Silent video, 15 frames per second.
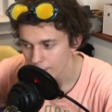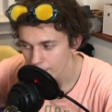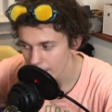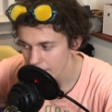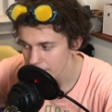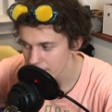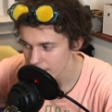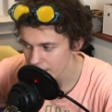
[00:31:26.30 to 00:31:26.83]

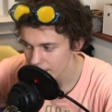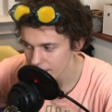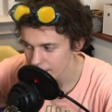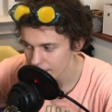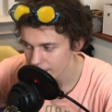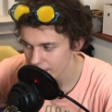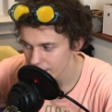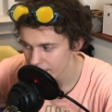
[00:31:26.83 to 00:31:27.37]

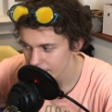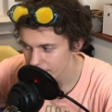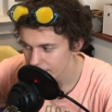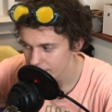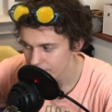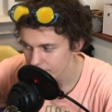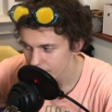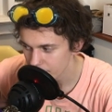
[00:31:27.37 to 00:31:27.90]
Maybe,
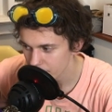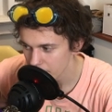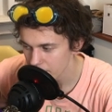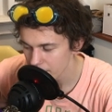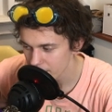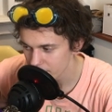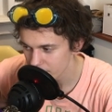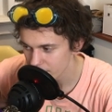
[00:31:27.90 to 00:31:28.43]

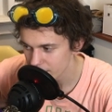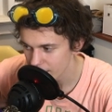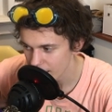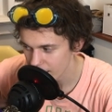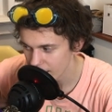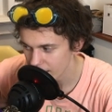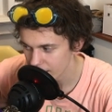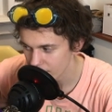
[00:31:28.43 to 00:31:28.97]
maybe just
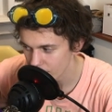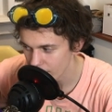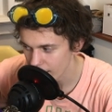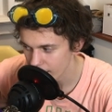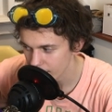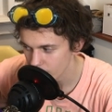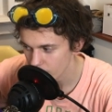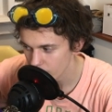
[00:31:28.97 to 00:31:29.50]
say that in your
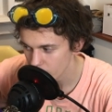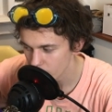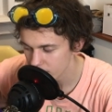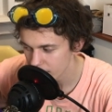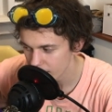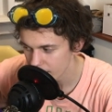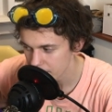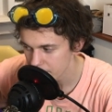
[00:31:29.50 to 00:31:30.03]
head one more
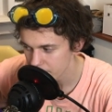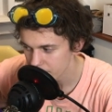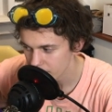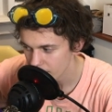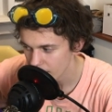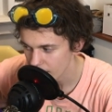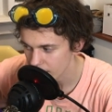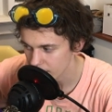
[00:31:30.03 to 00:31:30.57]
time
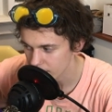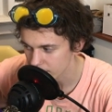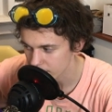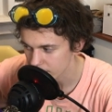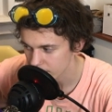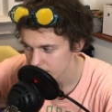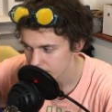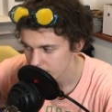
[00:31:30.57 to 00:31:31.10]

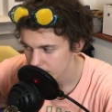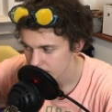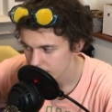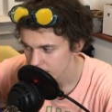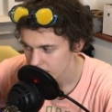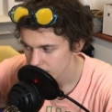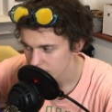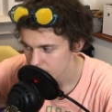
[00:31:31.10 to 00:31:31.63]
and
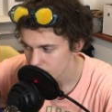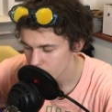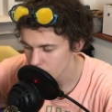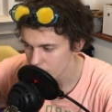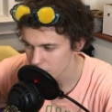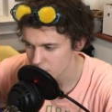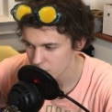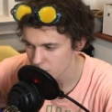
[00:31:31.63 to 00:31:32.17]

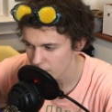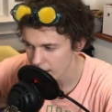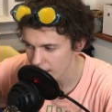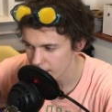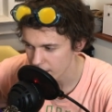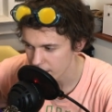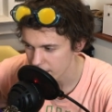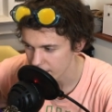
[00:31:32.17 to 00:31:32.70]
just
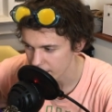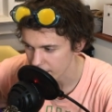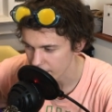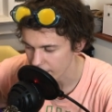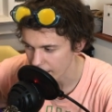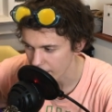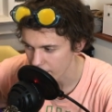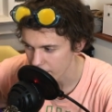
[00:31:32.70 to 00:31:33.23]
try to
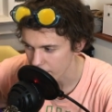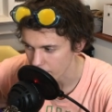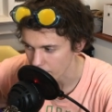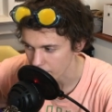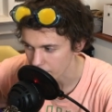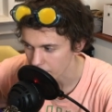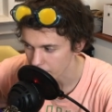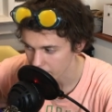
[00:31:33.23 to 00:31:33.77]
think that
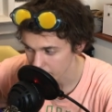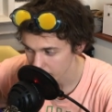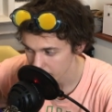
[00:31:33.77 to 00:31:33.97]
through.